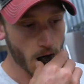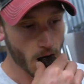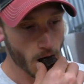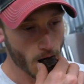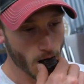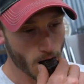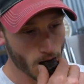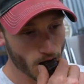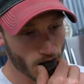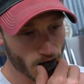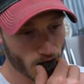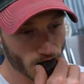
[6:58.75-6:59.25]

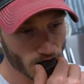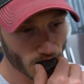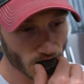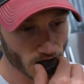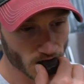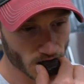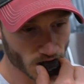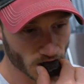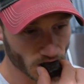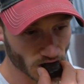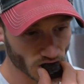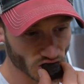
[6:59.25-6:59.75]
combination
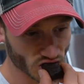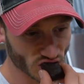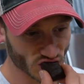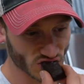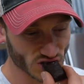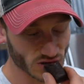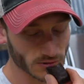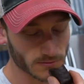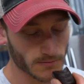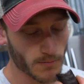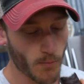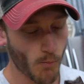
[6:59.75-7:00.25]
of
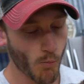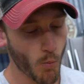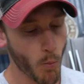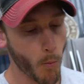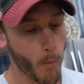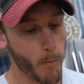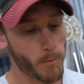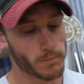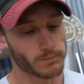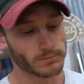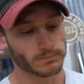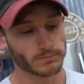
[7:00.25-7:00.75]
fats and
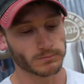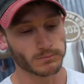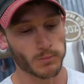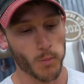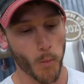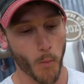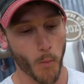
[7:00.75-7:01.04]
fiber,